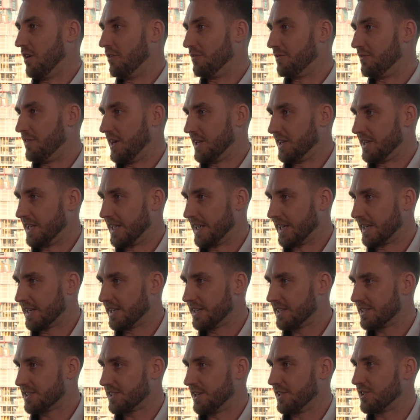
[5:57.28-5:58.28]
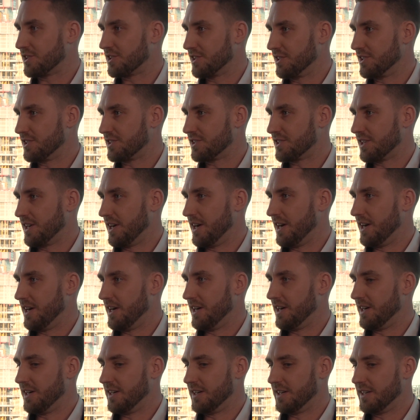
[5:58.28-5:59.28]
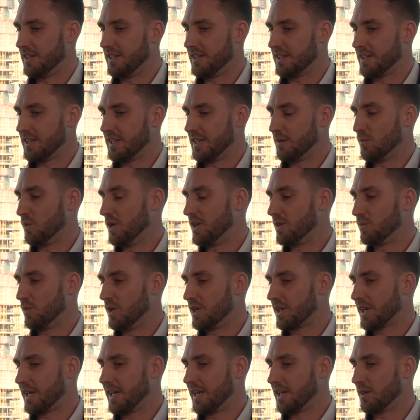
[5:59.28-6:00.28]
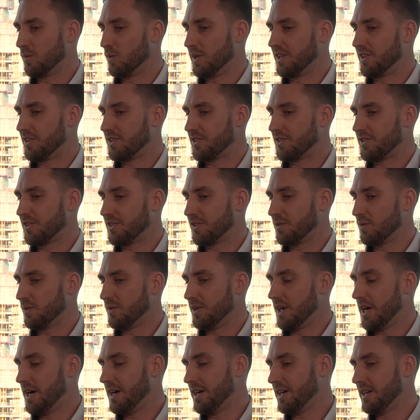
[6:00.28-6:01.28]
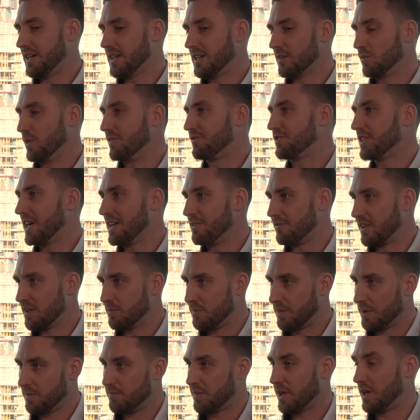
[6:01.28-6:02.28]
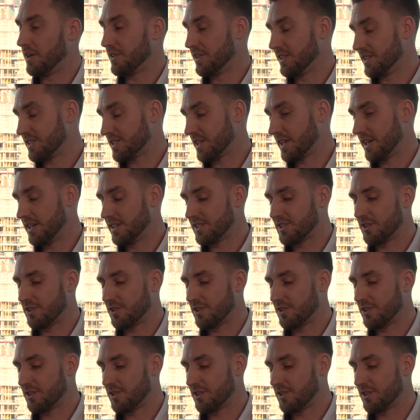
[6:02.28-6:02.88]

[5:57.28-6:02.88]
funding, such as working with JV partners,